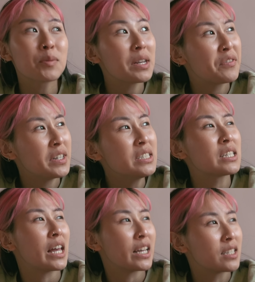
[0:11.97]
what it feels
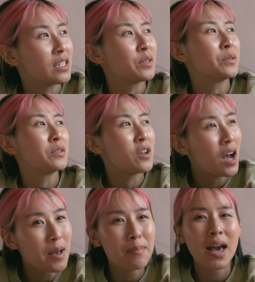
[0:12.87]
like to
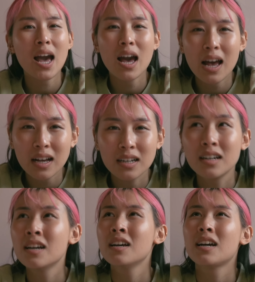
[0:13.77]
not pack
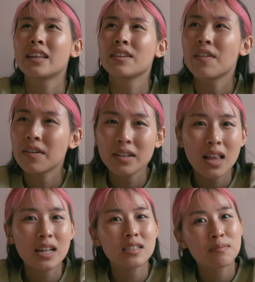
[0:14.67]
at the very
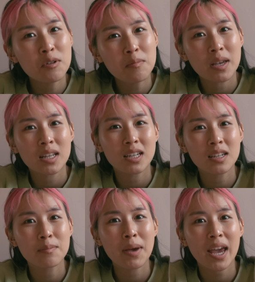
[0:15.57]
last moment in
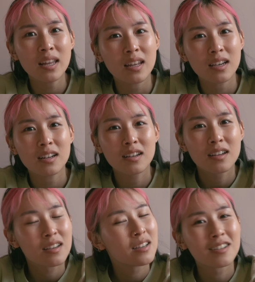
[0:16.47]
a panic.
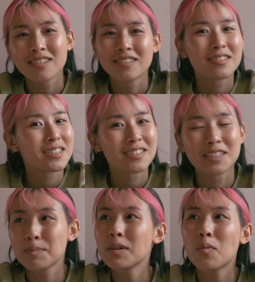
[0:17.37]

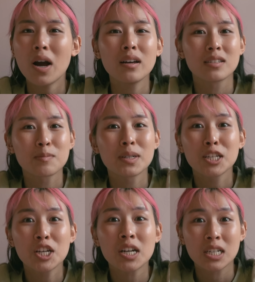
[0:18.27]
It's been a while, it's been
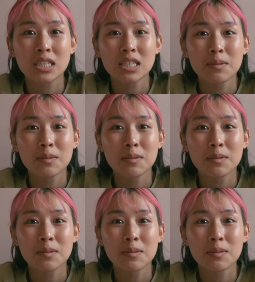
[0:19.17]
years,